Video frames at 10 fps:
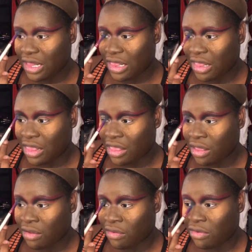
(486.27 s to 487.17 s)
or
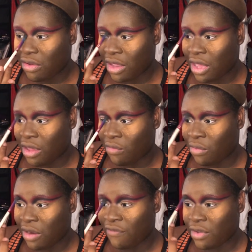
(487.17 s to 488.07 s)
something. You could call
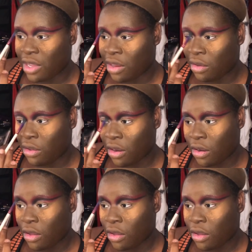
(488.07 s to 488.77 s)
whatever you call it, girl.